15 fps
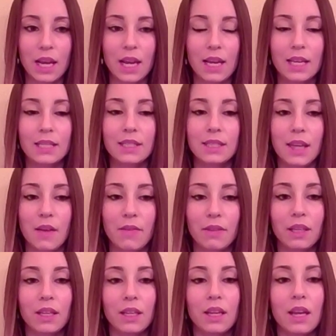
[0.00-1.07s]
It's
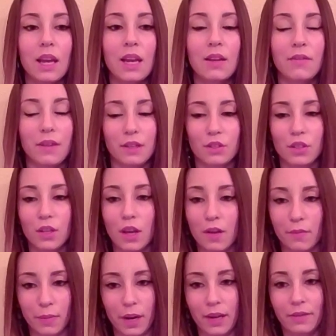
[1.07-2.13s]
definitely an invasion of
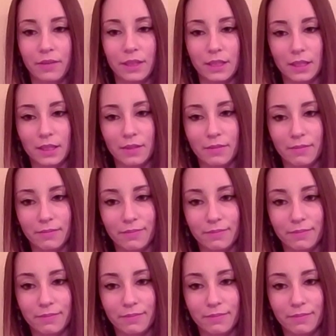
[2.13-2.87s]
privacy.